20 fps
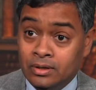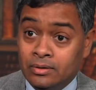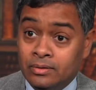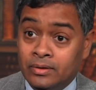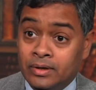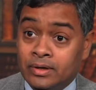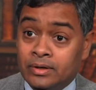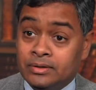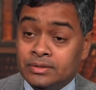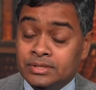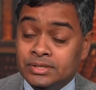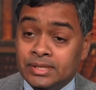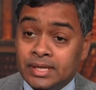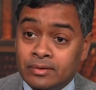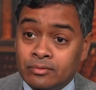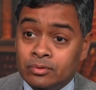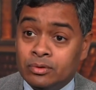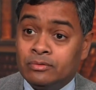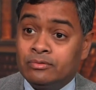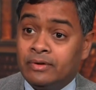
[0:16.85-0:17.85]
there are
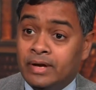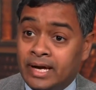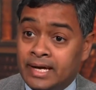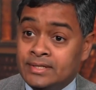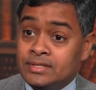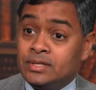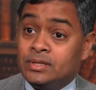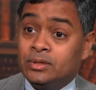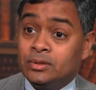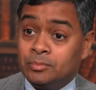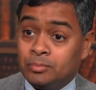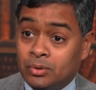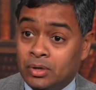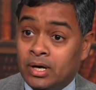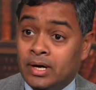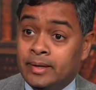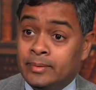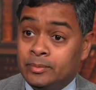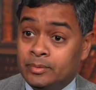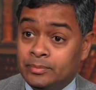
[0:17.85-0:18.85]
several vascular
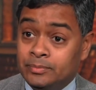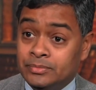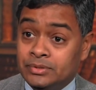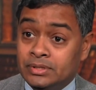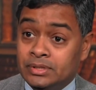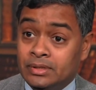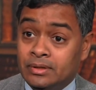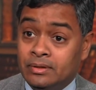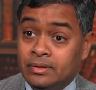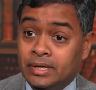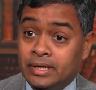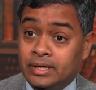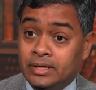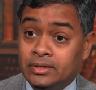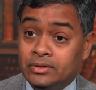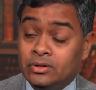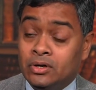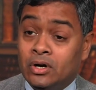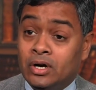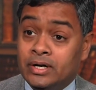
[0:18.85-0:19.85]
problems that can
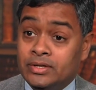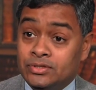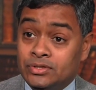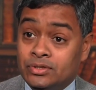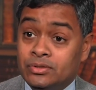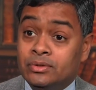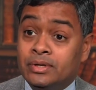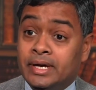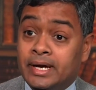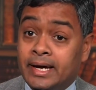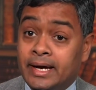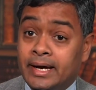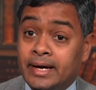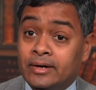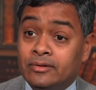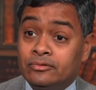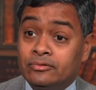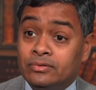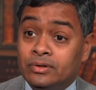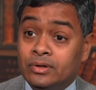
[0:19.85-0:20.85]
cause you to
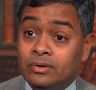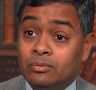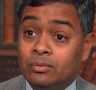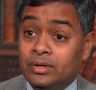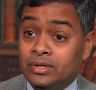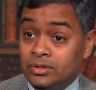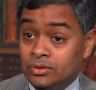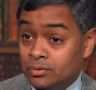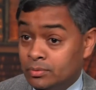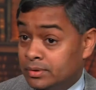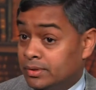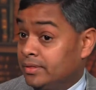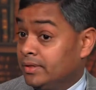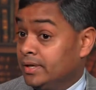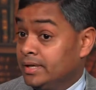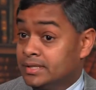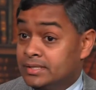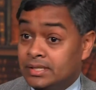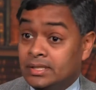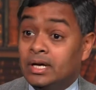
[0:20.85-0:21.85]
have what you would
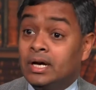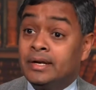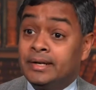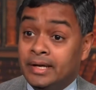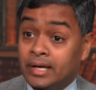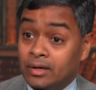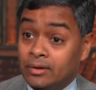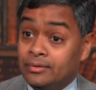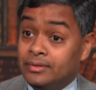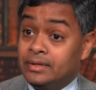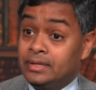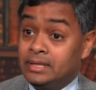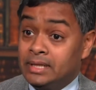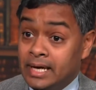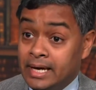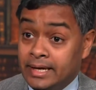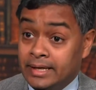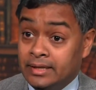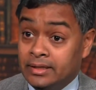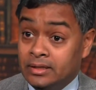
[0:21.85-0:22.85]
think is an unhealthy
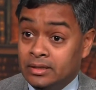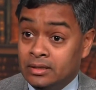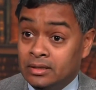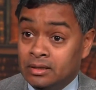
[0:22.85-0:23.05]
leg.